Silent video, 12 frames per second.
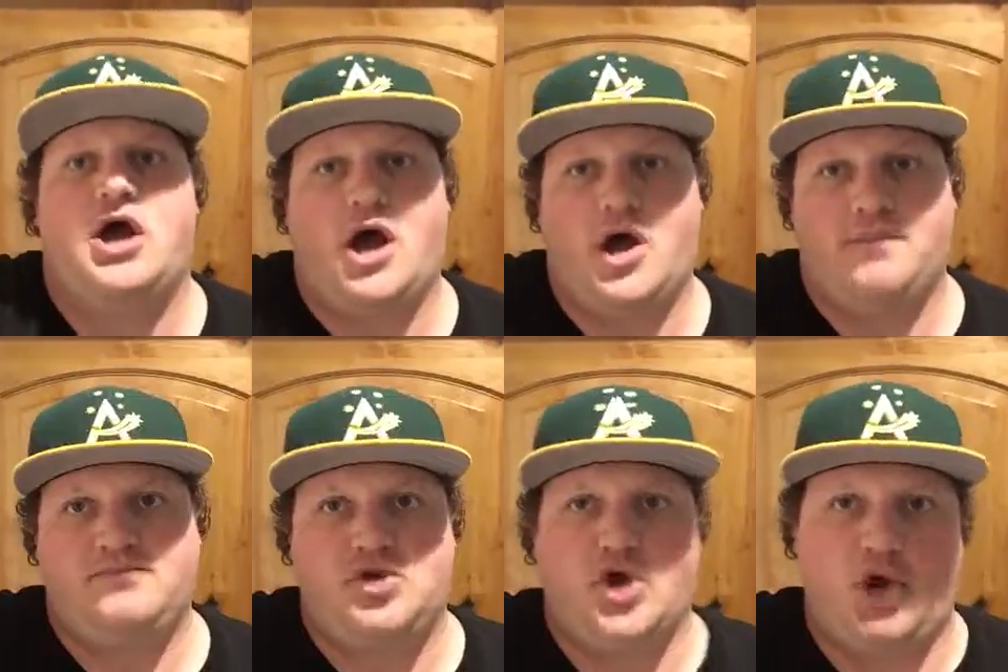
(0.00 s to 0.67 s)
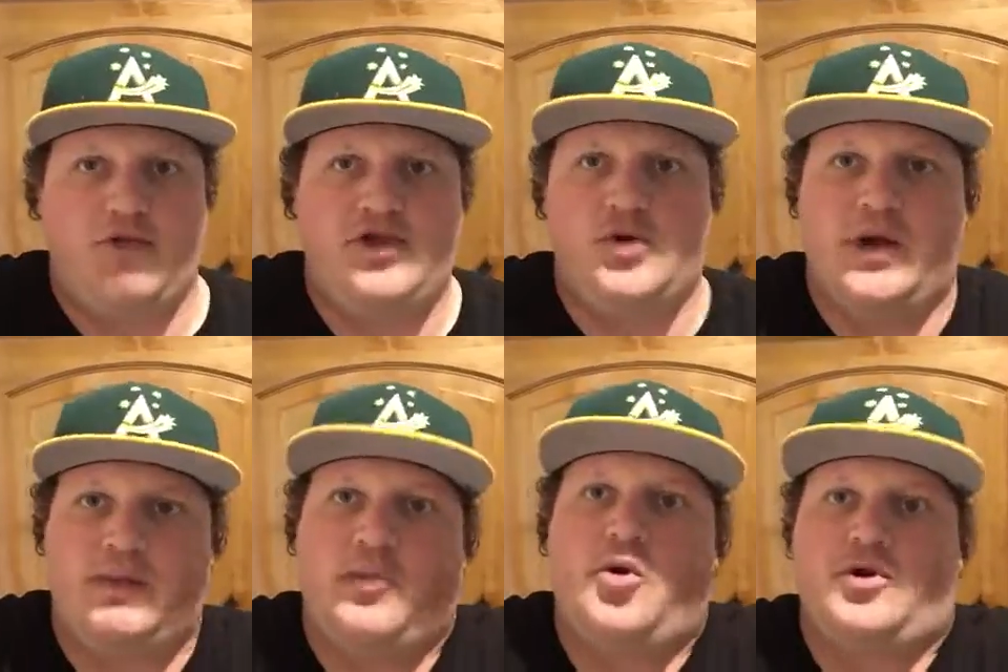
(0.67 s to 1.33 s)
um, you go to the
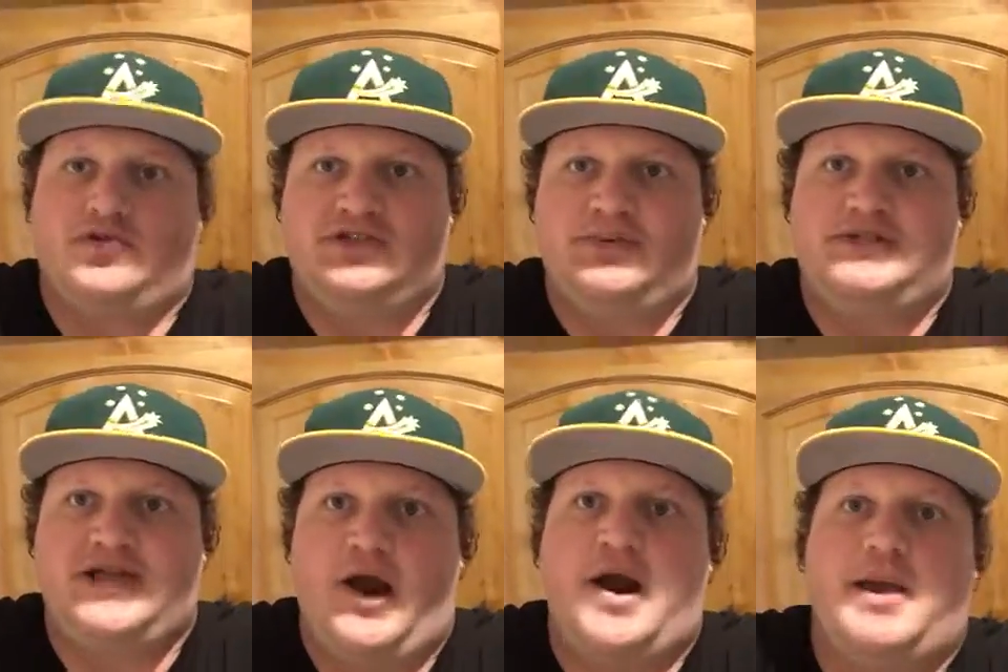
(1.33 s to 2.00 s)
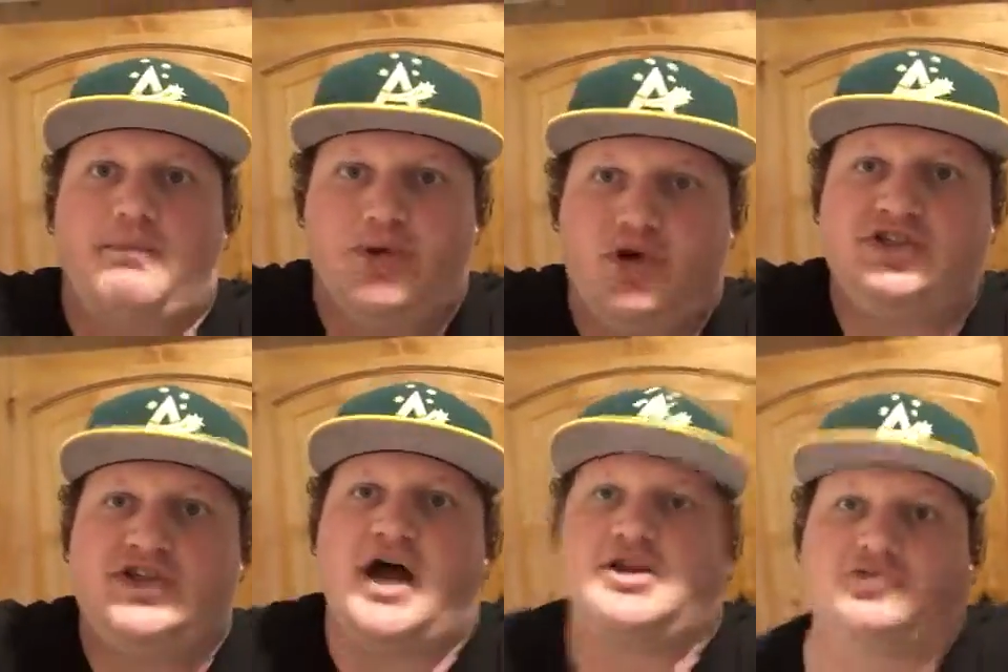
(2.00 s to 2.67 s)
UN Memorial Cemetery in
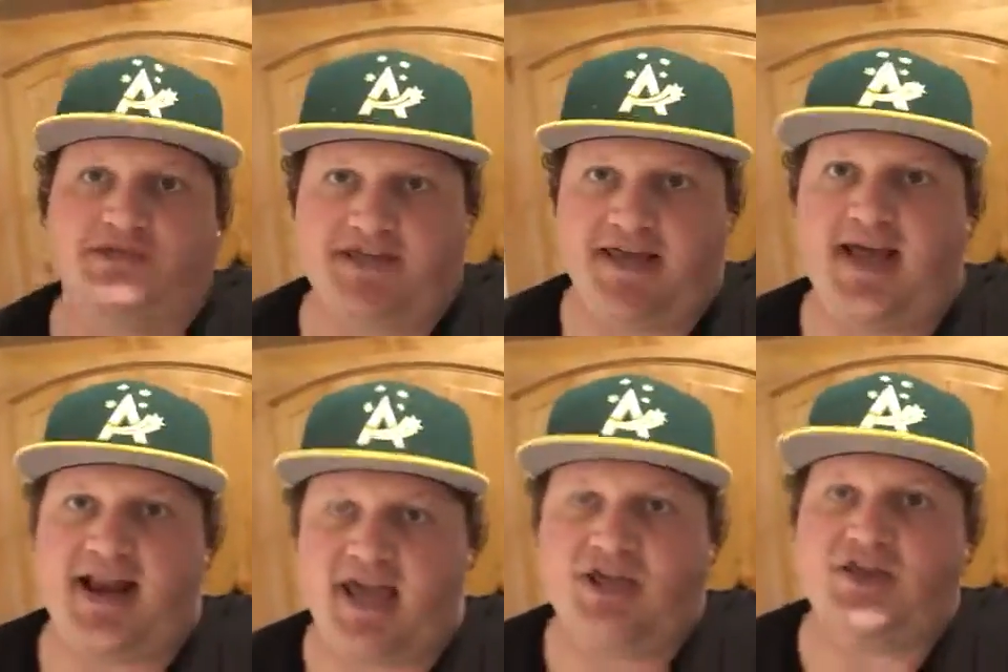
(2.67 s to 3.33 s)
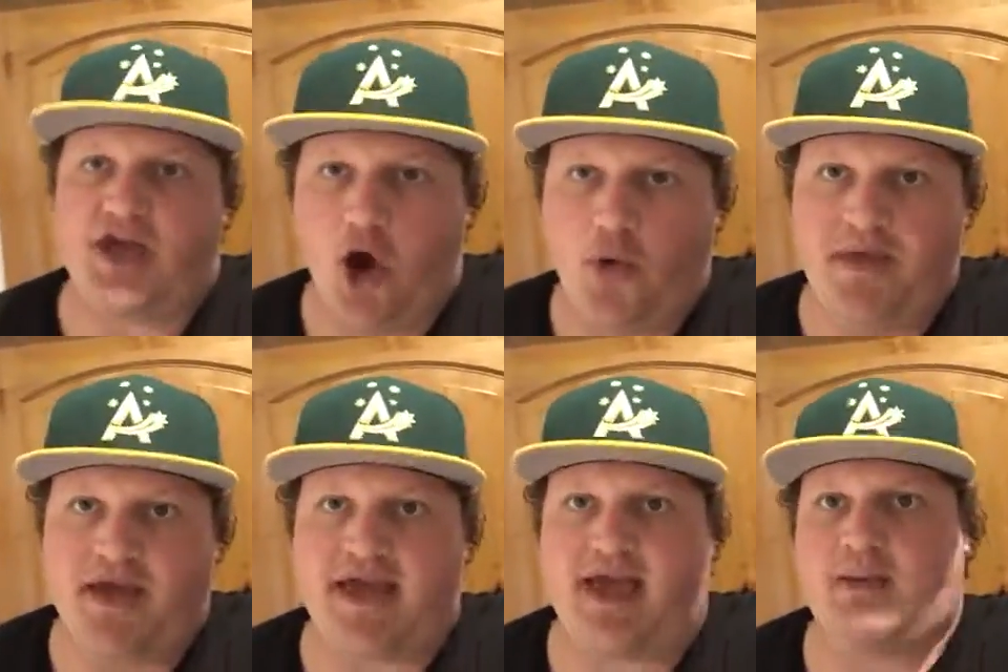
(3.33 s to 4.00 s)
Busan, you'll see that
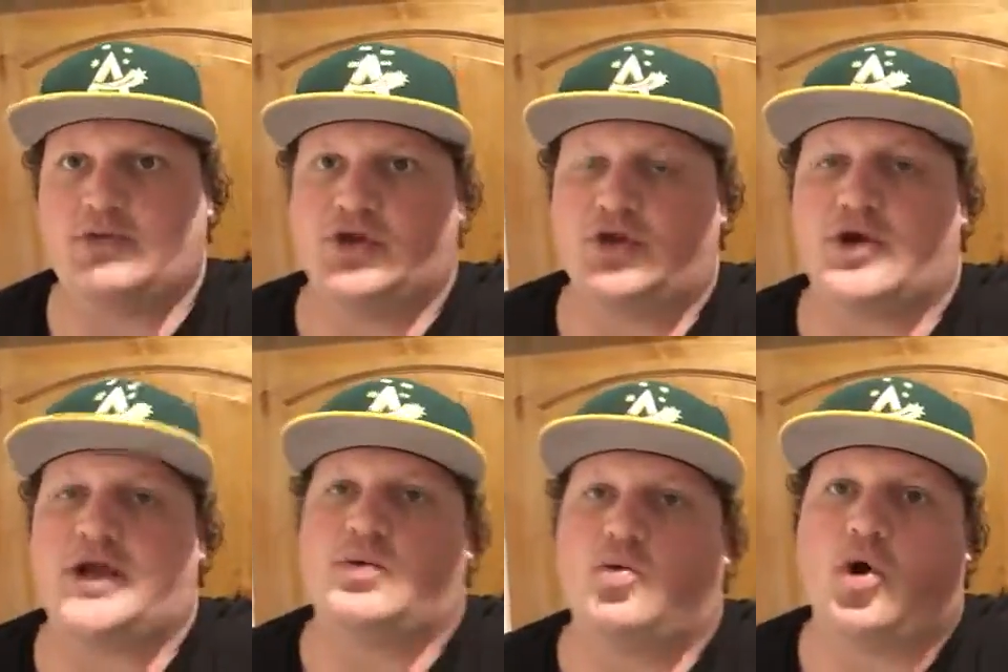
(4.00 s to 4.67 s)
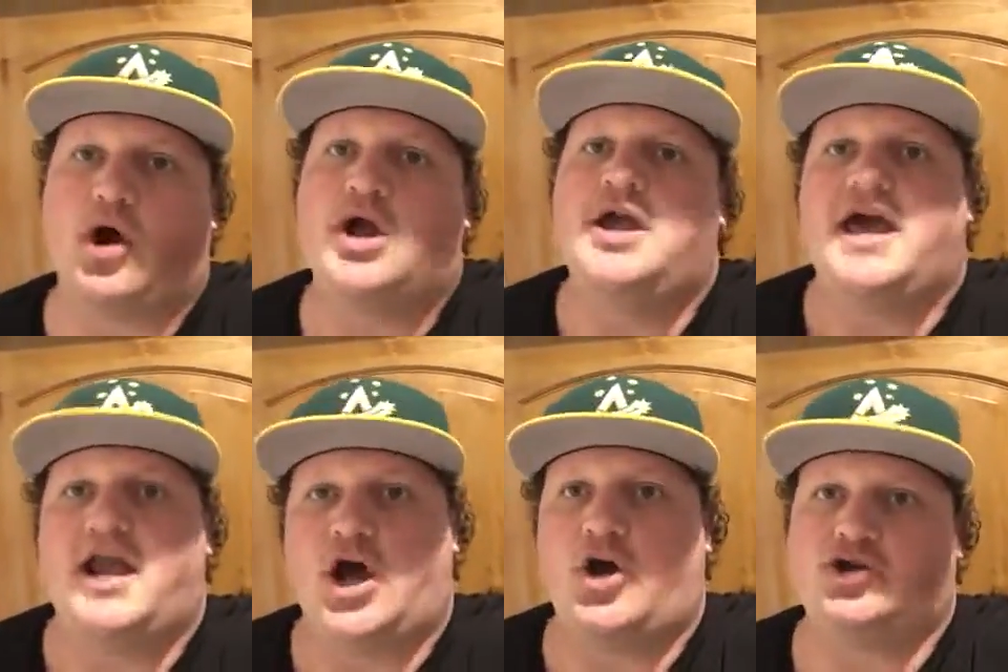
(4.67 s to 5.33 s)
Ethiopia came to the Korean War,
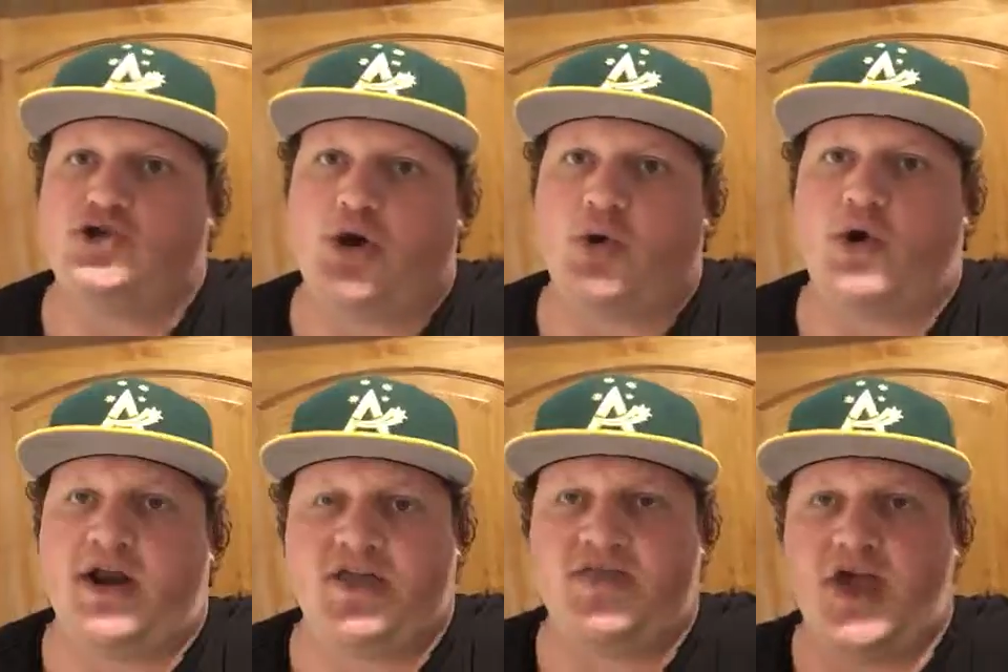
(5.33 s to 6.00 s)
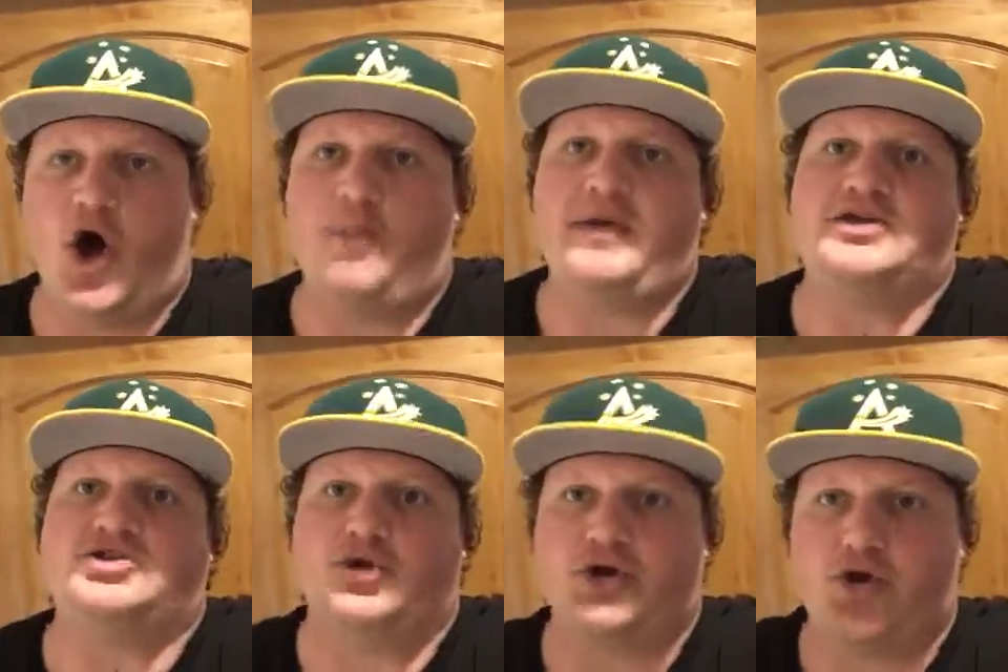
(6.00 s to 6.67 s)
and 121
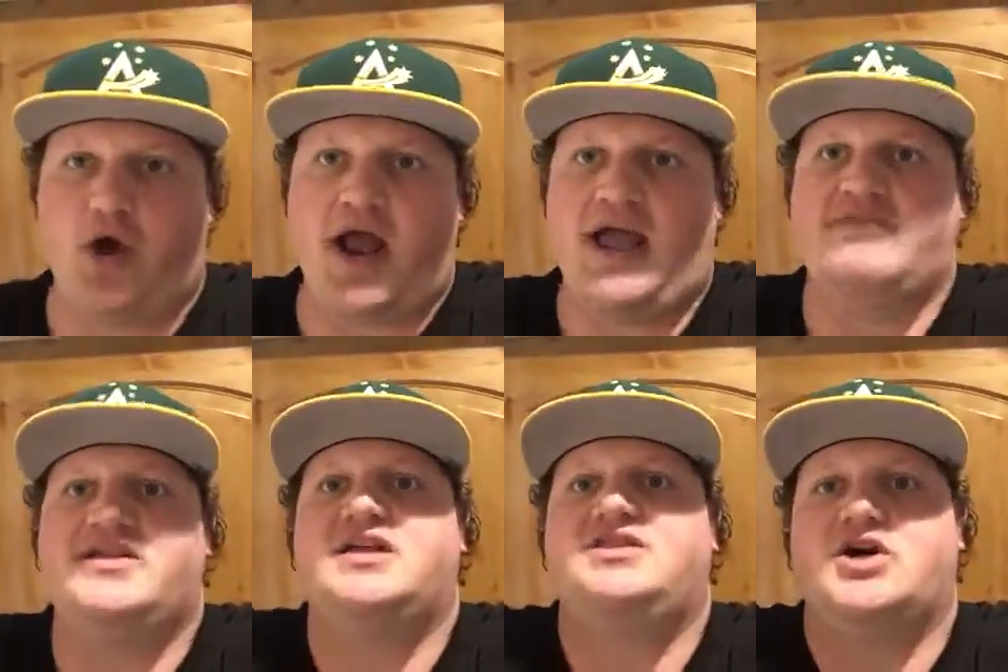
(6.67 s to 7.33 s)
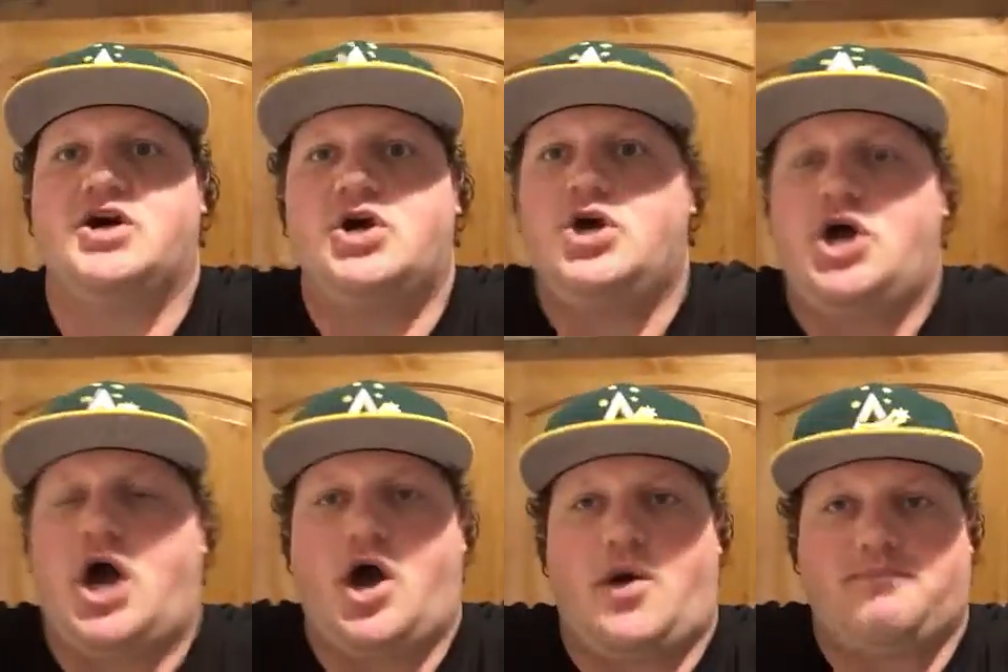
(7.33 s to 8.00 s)
Ethiopians are engraved at the
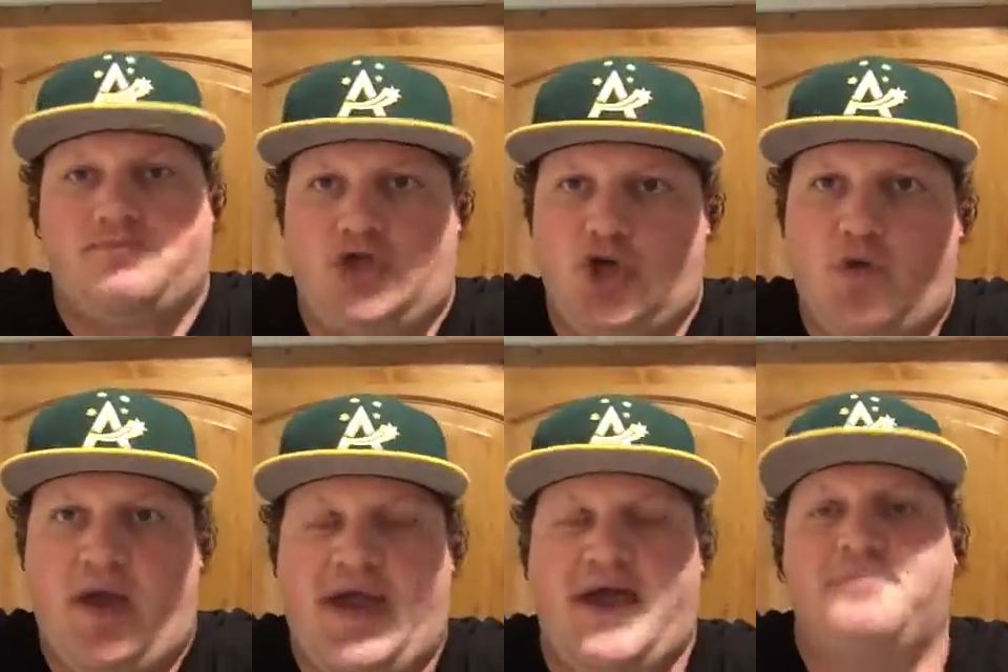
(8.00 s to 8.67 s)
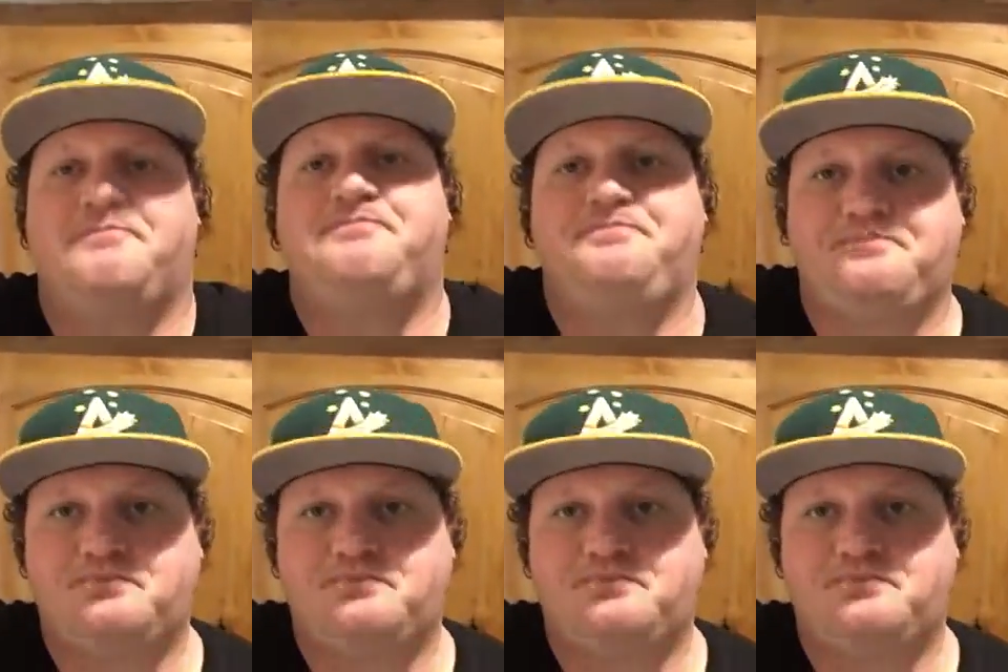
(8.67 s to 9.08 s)
um, UN,